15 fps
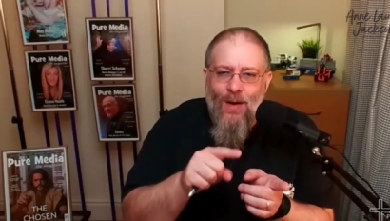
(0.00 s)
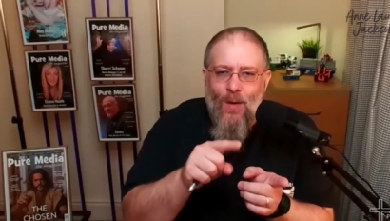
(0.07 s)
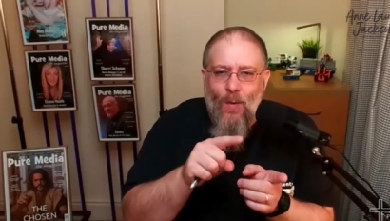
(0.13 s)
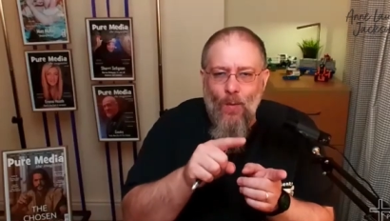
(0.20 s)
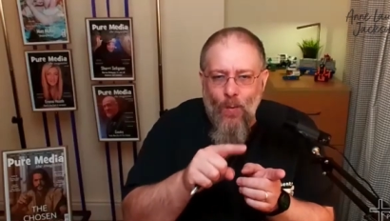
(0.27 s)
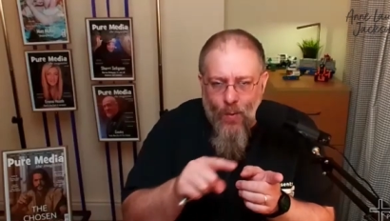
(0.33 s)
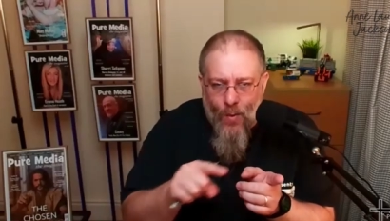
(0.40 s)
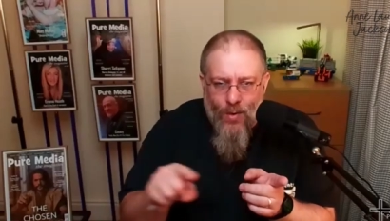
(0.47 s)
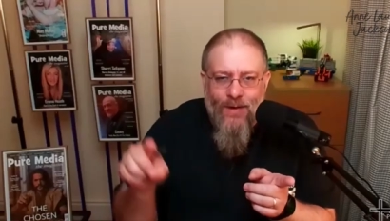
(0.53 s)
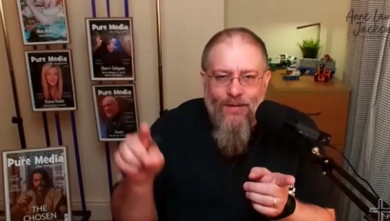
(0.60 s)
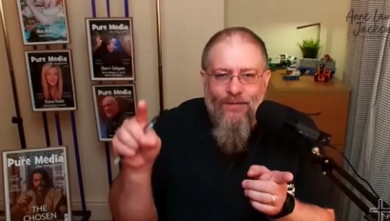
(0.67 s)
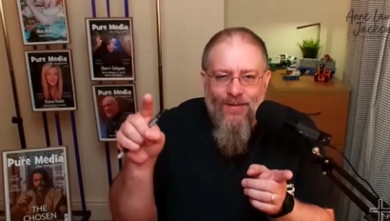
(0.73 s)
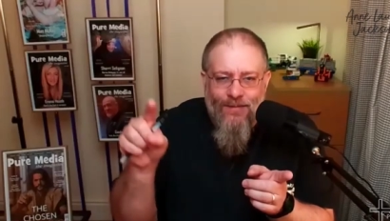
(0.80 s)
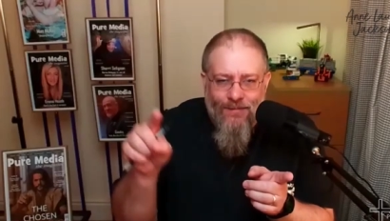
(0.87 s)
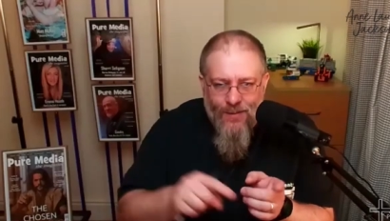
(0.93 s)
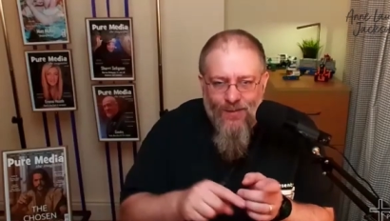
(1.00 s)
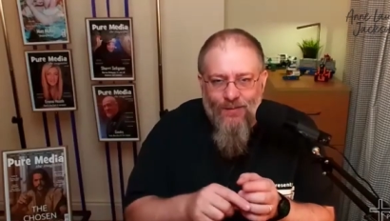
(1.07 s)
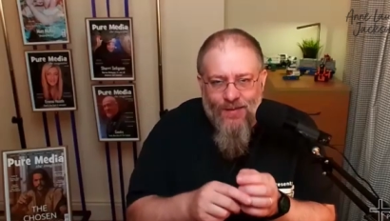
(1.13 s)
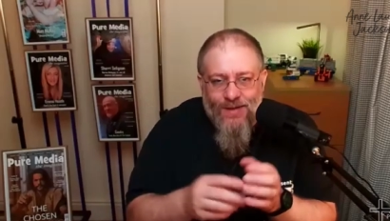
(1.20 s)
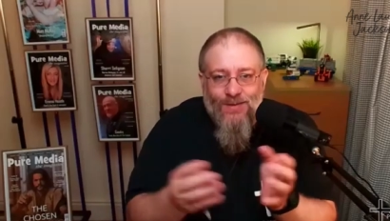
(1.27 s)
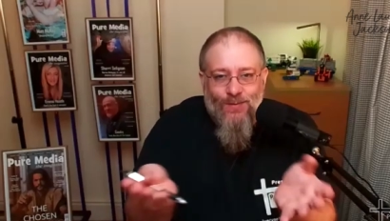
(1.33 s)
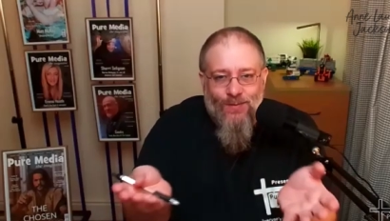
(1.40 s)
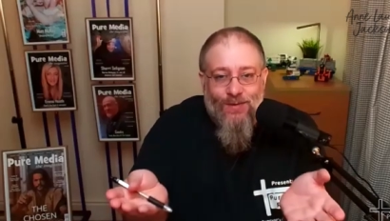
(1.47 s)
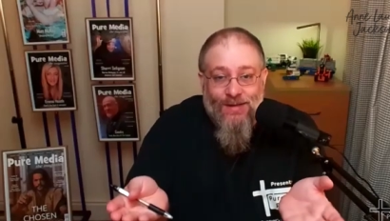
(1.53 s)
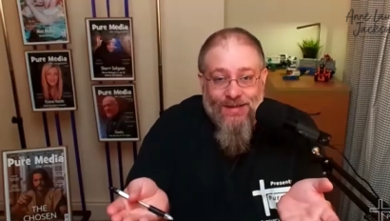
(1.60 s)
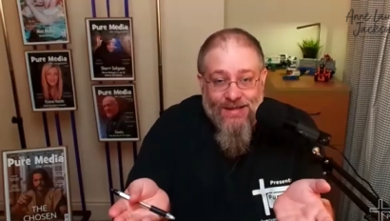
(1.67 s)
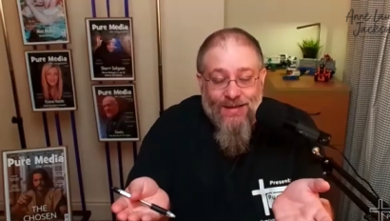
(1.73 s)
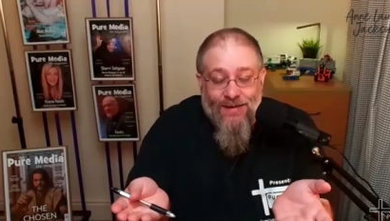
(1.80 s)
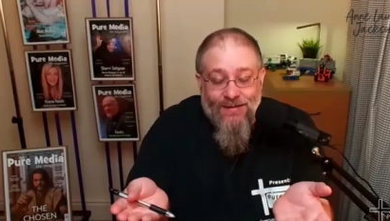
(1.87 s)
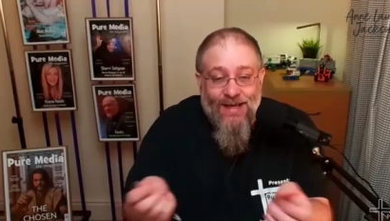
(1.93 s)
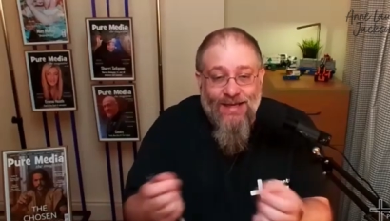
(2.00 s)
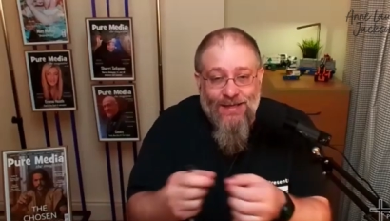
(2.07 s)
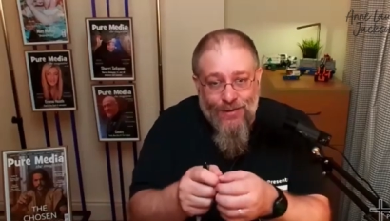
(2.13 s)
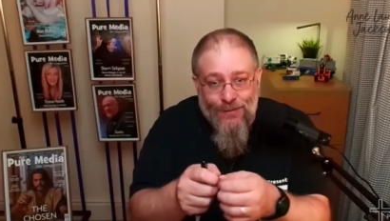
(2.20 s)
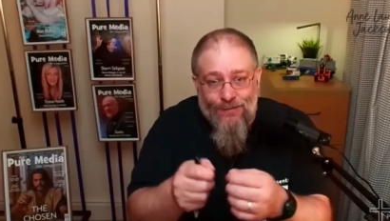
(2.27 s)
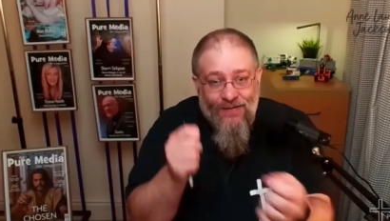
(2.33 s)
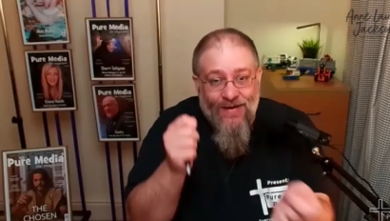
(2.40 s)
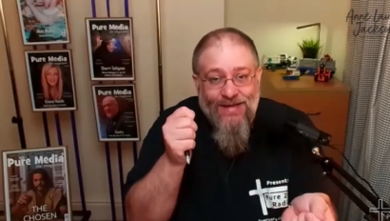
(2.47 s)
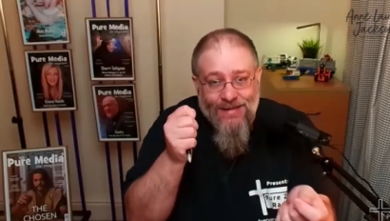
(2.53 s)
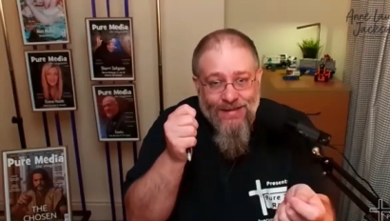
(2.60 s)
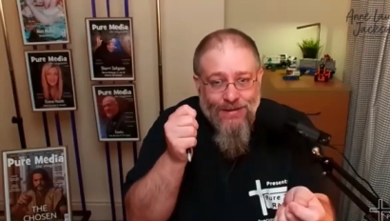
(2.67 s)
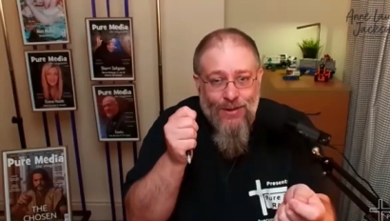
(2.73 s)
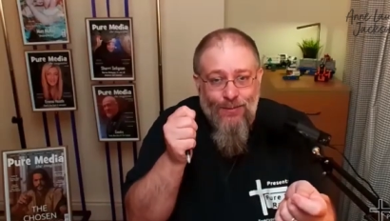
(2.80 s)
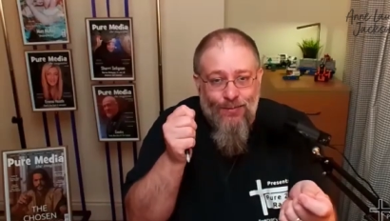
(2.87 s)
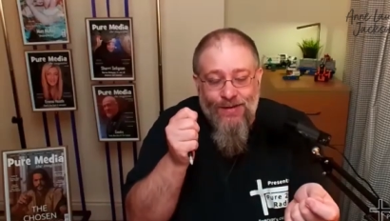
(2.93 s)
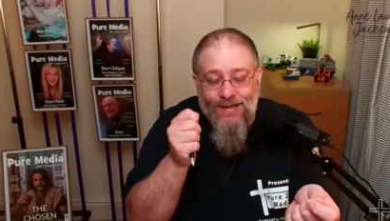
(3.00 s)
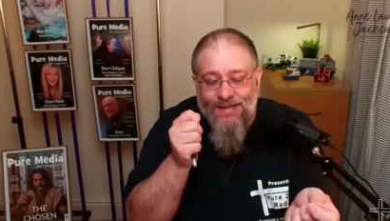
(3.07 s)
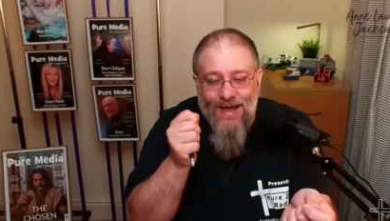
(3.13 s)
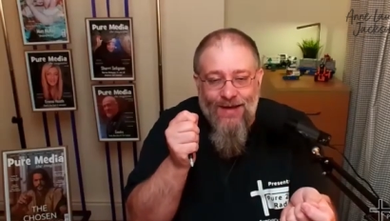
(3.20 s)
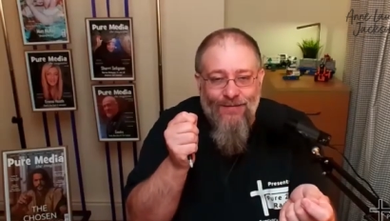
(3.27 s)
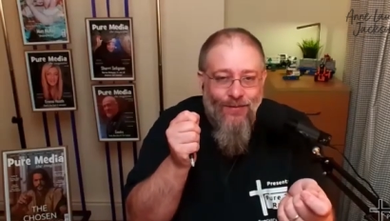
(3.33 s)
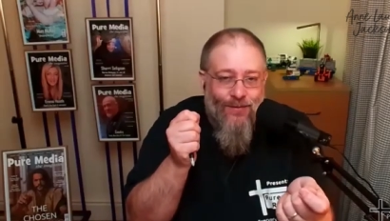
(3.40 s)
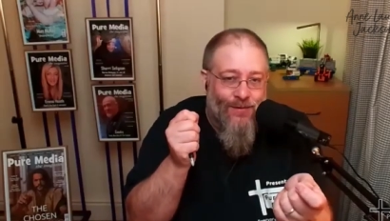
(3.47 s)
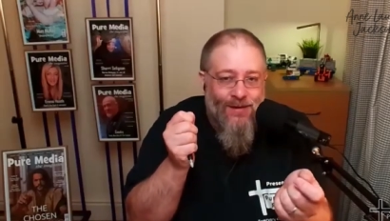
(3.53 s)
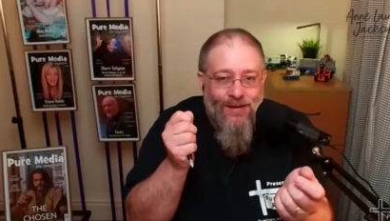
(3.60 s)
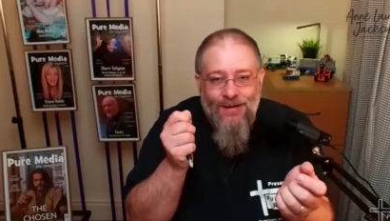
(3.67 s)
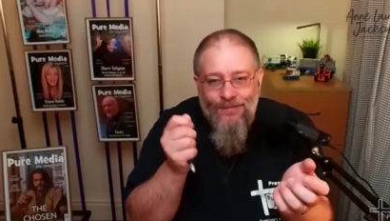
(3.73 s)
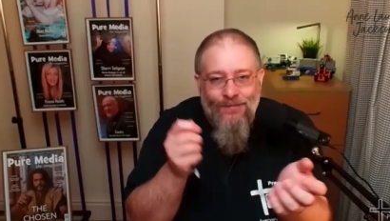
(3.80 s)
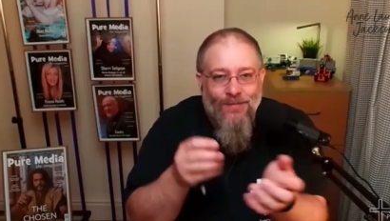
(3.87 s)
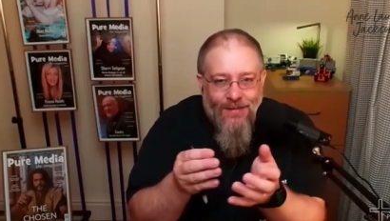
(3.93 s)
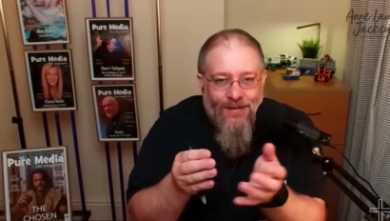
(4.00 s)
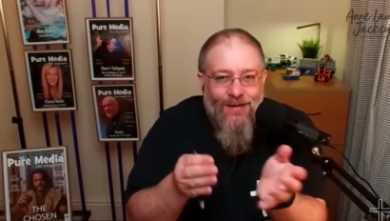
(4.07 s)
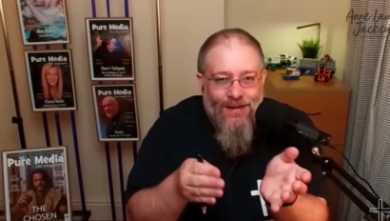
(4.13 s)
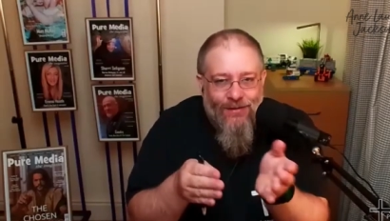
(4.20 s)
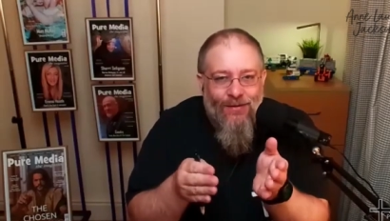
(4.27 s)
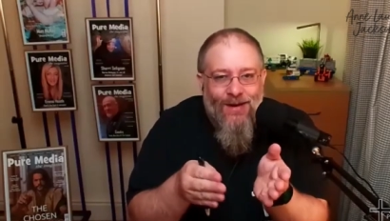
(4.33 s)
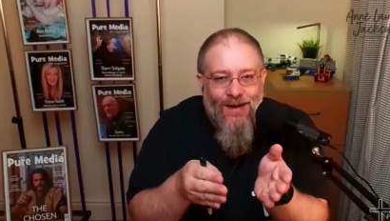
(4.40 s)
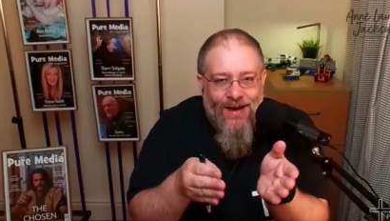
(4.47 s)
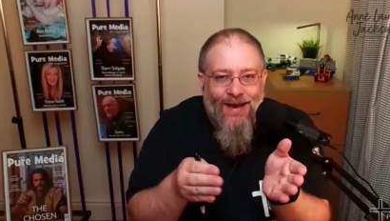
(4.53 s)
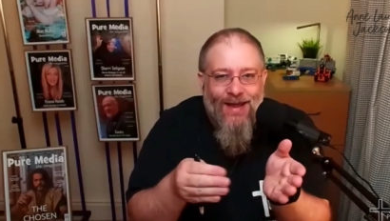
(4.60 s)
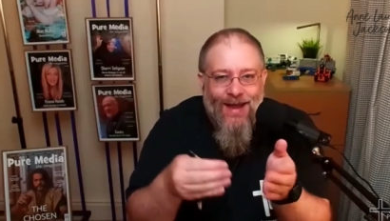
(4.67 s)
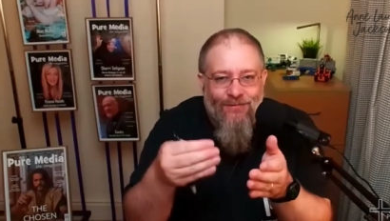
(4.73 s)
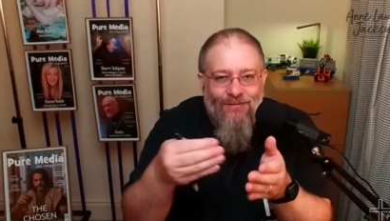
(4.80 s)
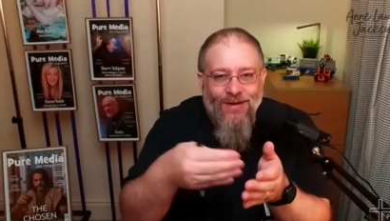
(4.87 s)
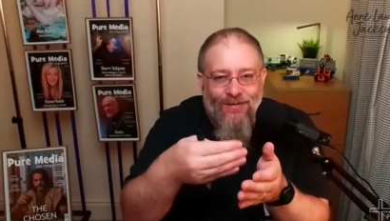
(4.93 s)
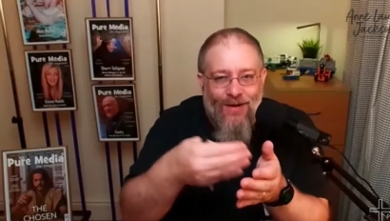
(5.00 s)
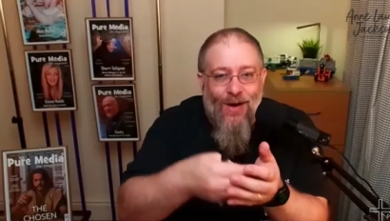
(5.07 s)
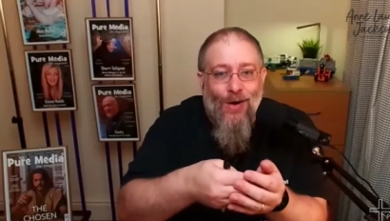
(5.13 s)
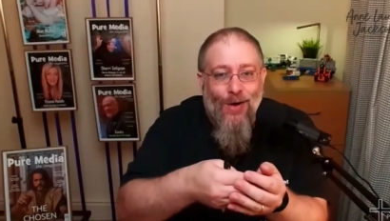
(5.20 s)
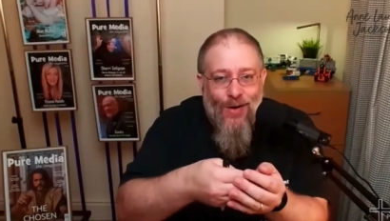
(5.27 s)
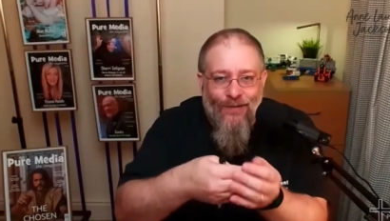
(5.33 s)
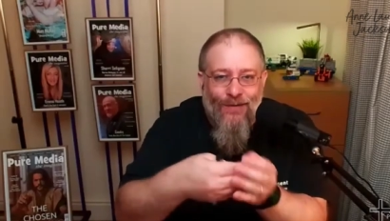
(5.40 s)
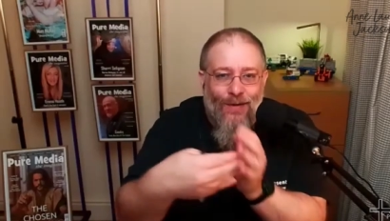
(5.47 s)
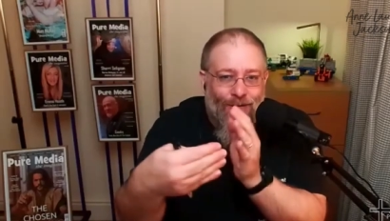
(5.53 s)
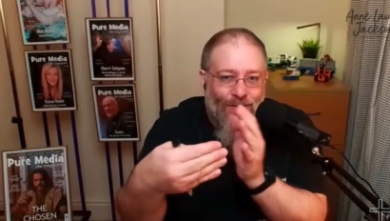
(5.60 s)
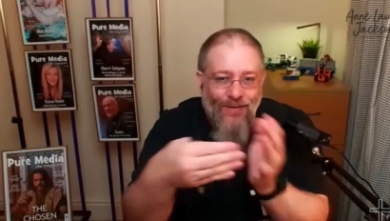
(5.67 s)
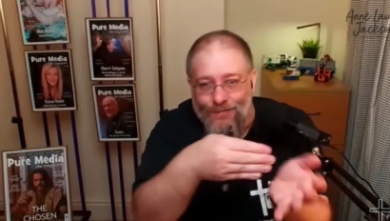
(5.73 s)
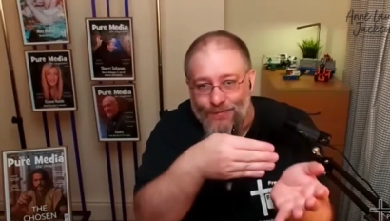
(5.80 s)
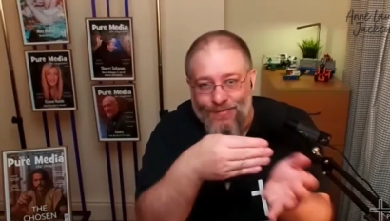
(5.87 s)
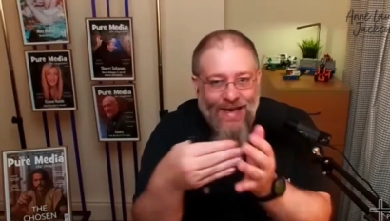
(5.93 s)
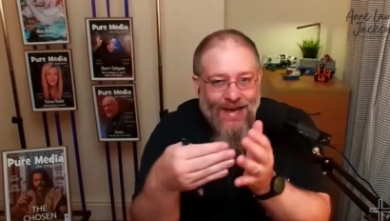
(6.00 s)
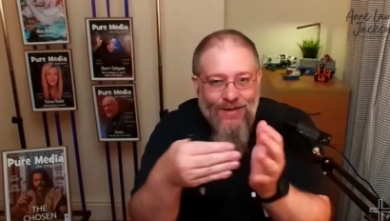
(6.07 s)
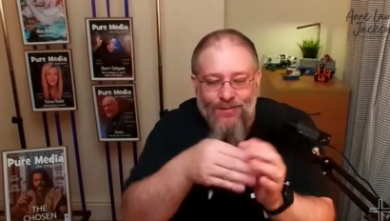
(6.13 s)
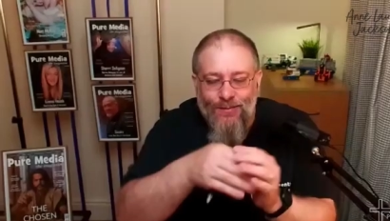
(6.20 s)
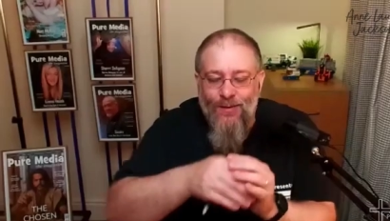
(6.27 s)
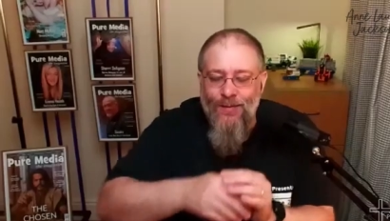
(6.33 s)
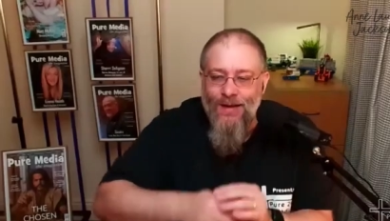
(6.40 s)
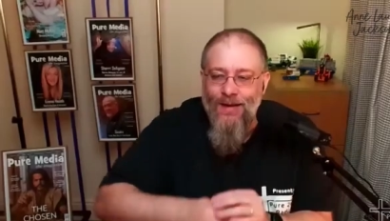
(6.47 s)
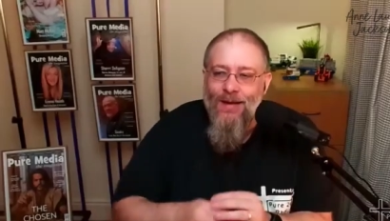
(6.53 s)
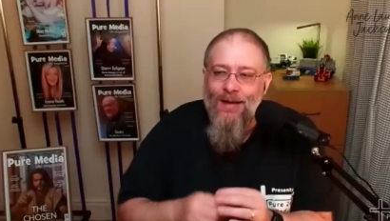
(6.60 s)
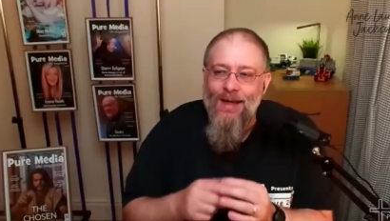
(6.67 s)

one of the movements, because it's fixed in 2 points, therefore you're only going to get rid of half of the potential movement.